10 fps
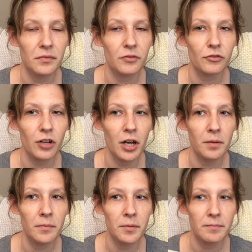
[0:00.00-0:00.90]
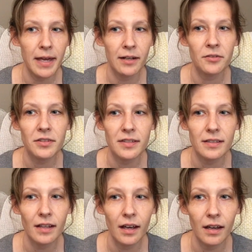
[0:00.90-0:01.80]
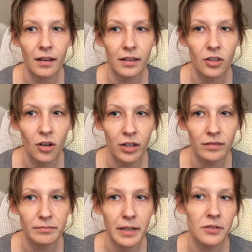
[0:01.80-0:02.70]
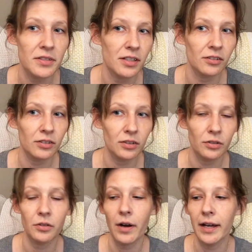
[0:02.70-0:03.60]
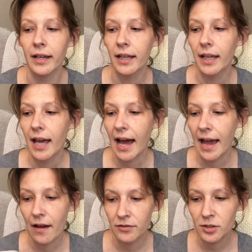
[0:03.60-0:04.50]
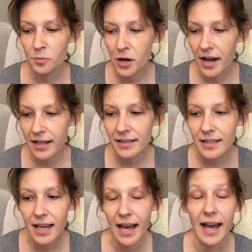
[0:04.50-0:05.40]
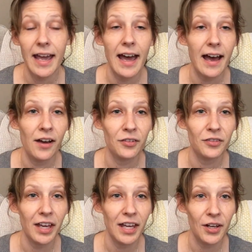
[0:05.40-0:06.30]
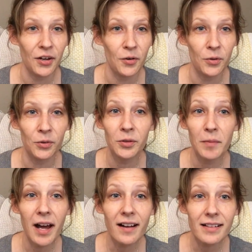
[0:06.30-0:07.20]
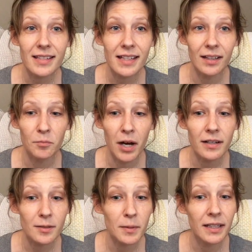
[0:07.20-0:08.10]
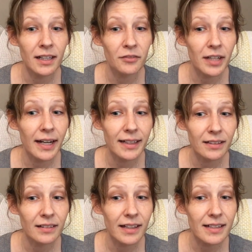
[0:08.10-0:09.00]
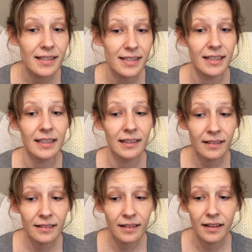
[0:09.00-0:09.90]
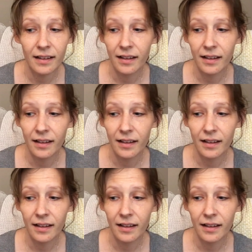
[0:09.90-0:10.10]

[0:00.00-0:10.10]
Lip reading: from Manos Yarn, Manos del Uruguay. I have a surprise. I have a whole box, like a box big enough that I could like sit in,